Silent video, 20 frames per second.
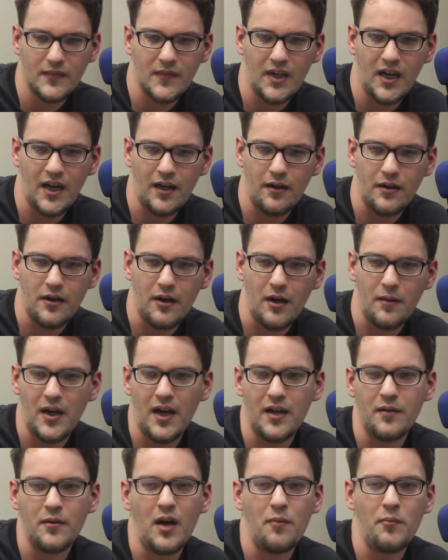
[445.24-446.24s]
don't know.
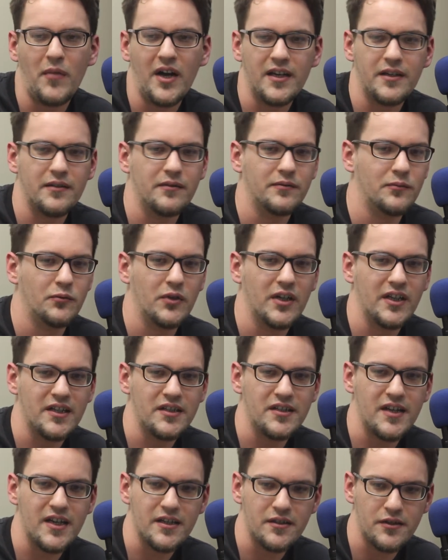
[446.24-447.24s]
I might one of
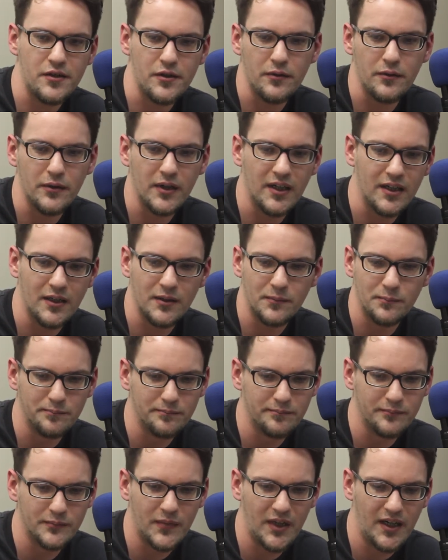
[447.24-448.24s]
these days do a
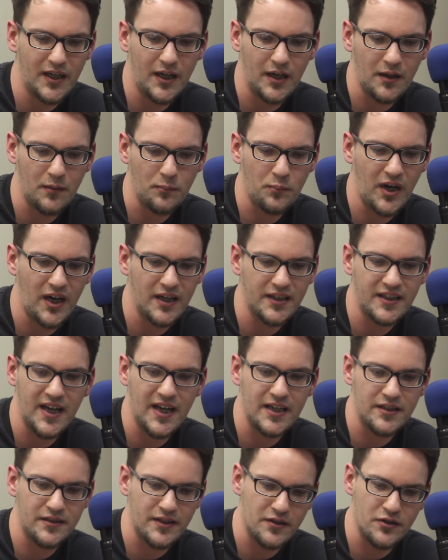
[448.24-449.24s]

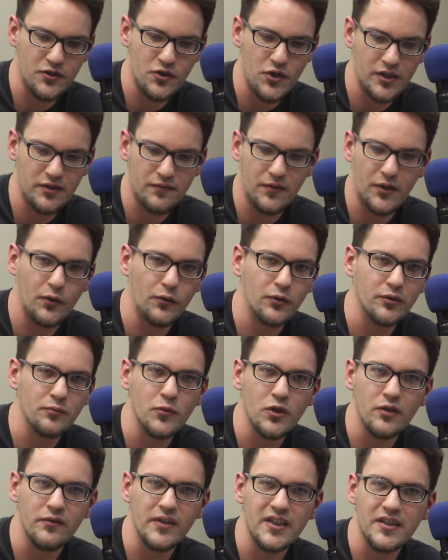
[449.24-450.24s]
podcast that's just for old
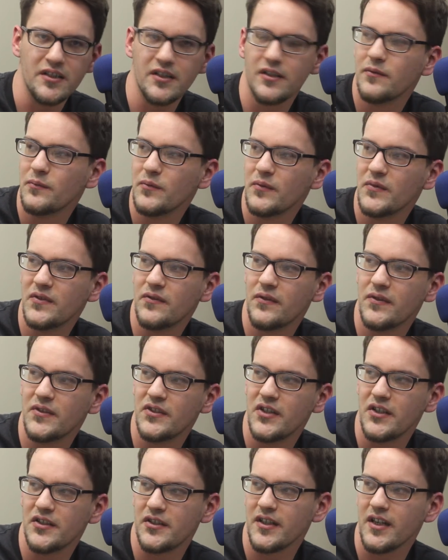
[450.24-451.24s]
movies,
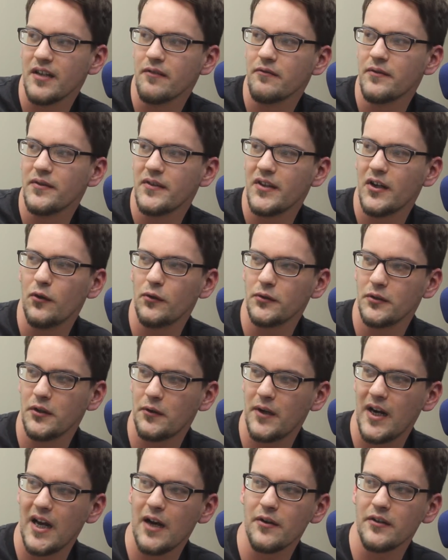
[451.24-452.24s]
just to give the older
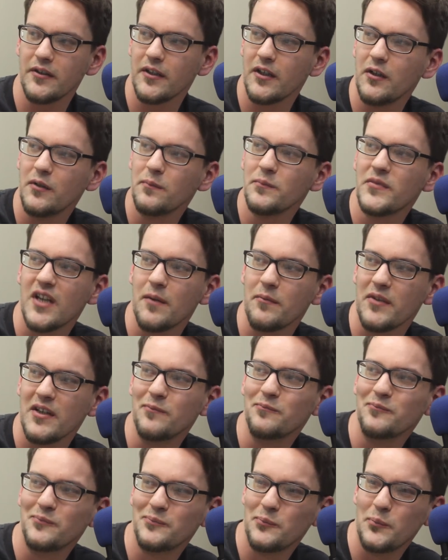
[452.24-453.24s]
crowd a little something.
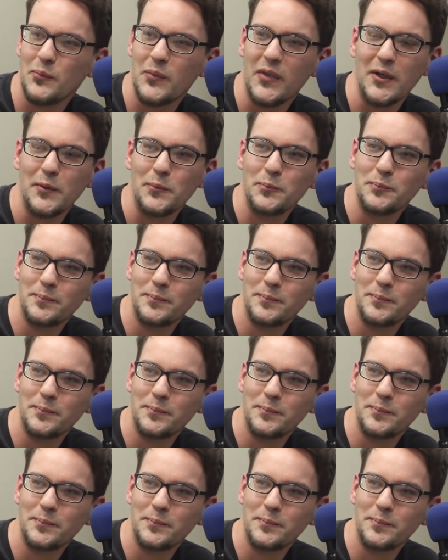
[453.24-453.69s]
Mm-hmm. But